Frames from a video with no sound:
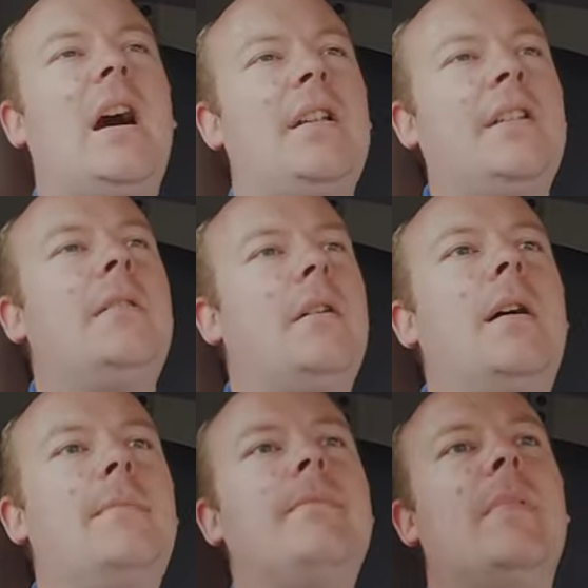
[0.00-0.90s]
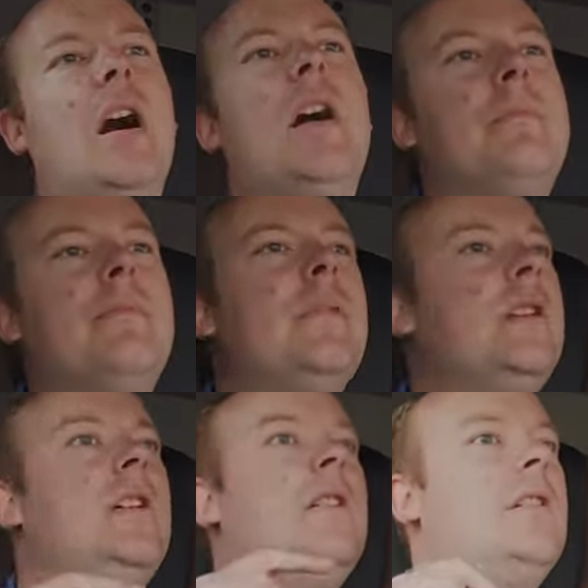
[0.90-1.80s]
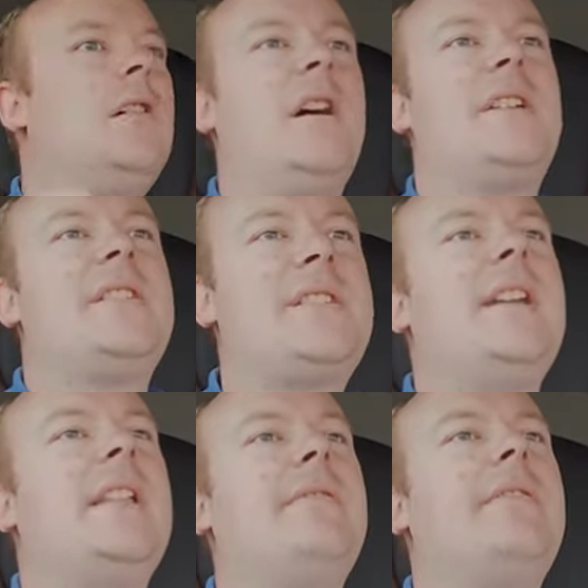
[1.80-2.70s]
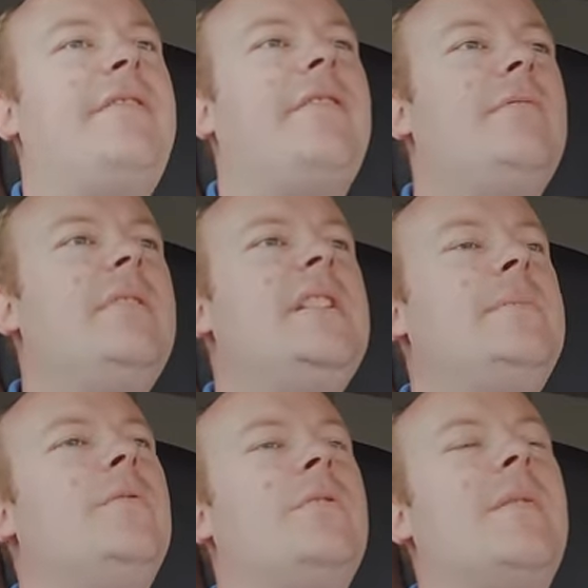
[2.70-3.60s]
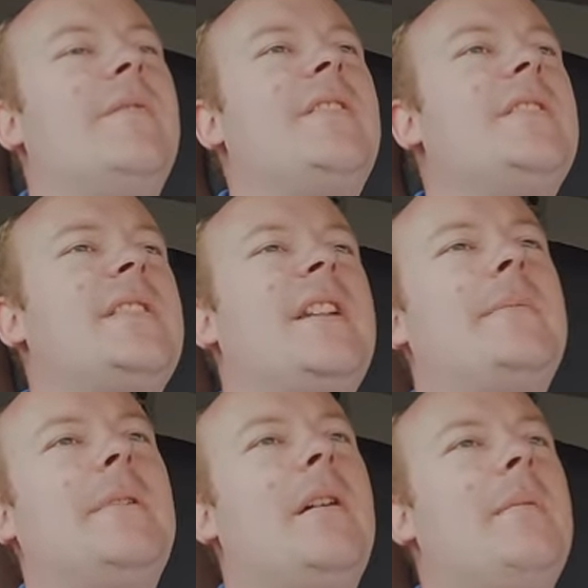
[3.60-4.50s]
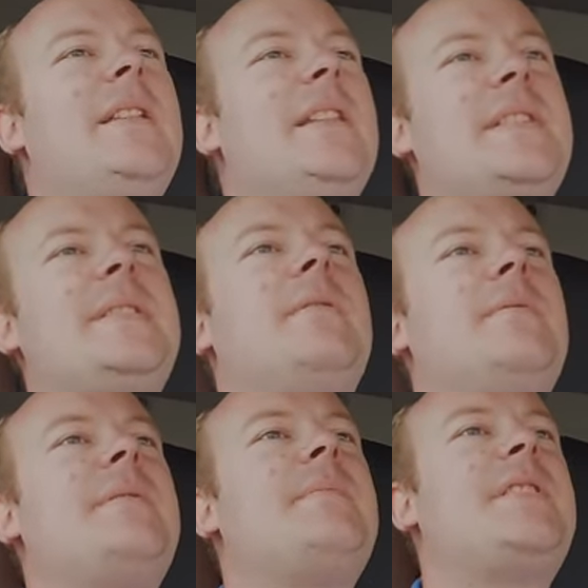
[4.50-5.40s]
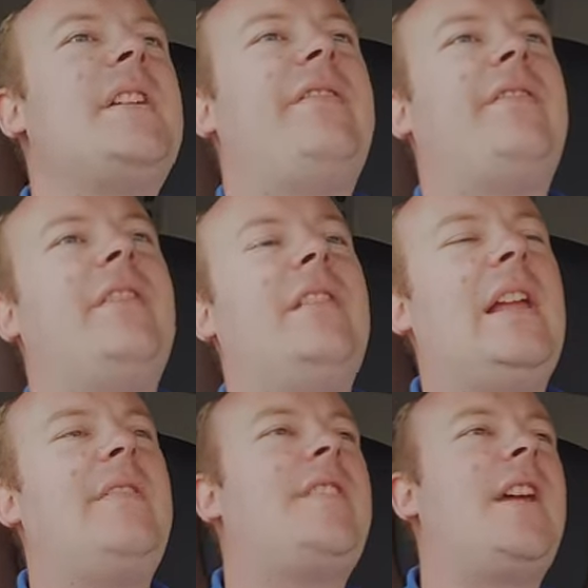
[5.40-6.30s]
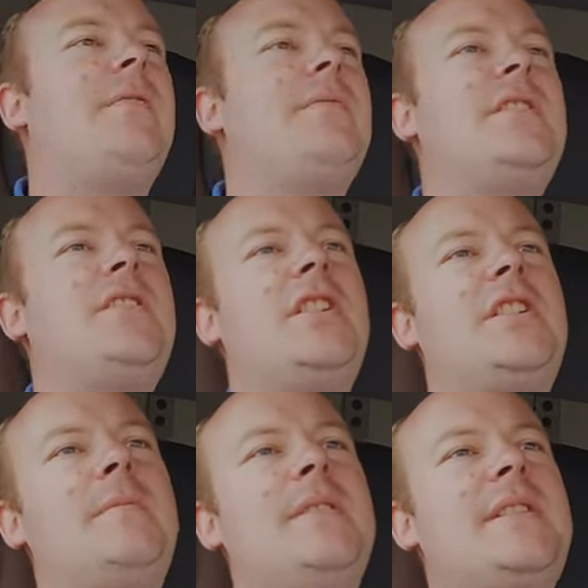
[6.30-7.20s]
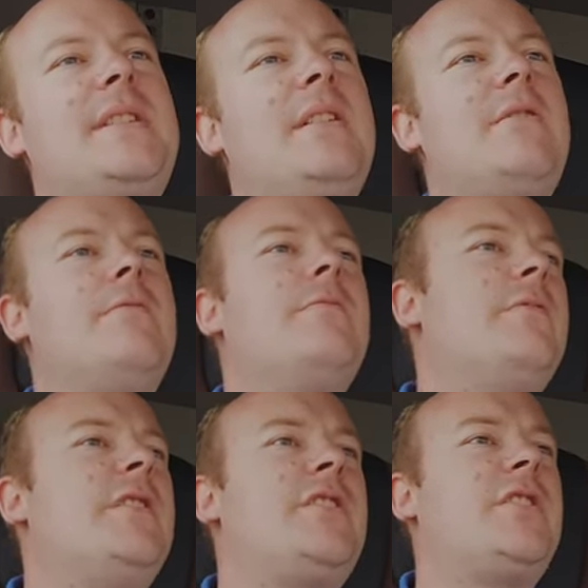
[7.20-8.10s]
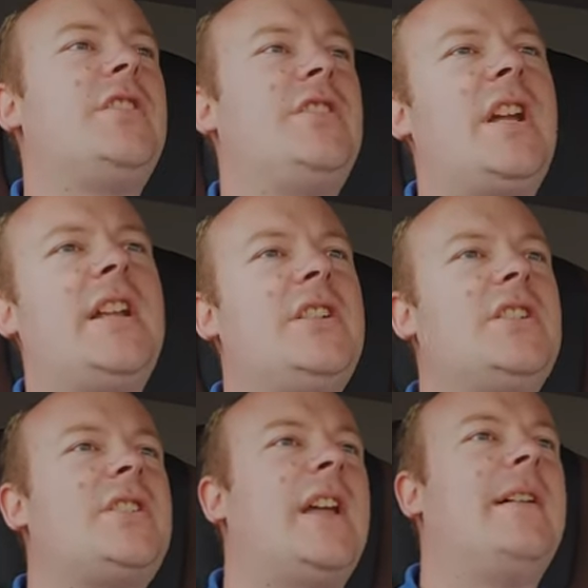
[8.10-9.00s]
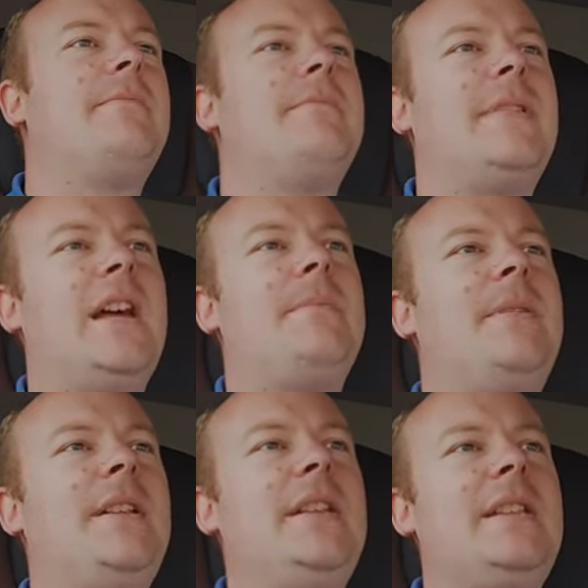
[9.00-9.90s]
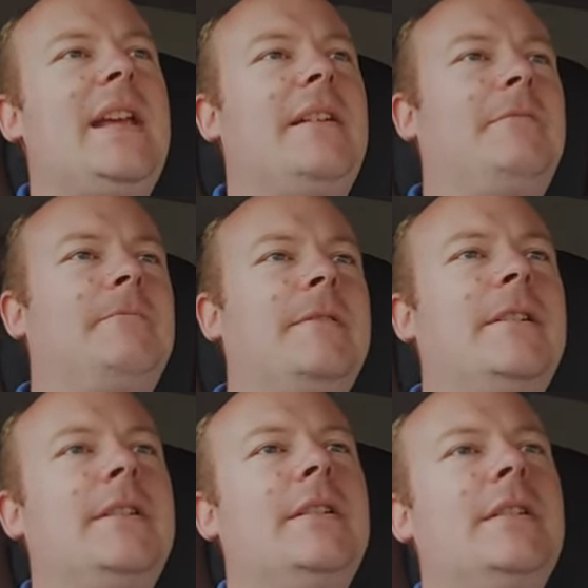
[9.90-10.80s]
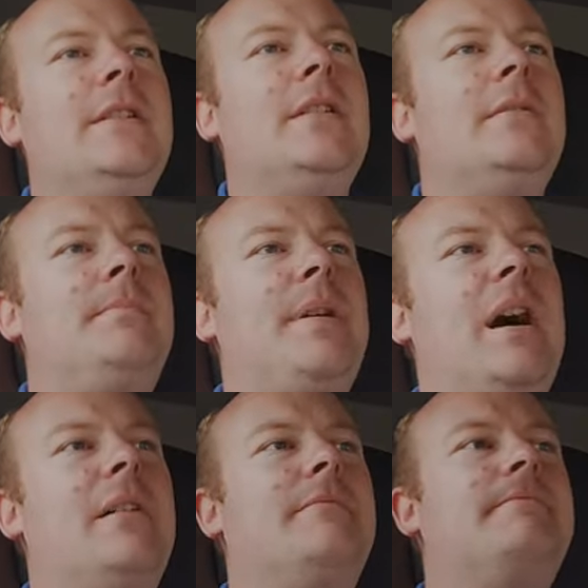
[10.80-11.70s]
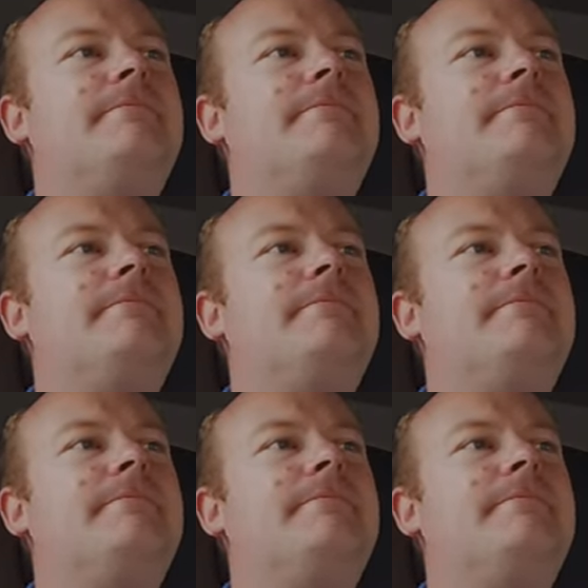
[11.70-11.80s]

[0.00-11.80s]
I know I'm, I'm, I can say that with reasonable confidence at the moment. I mean, there's still some stuff left out to judgment still, which could change that that opinion down but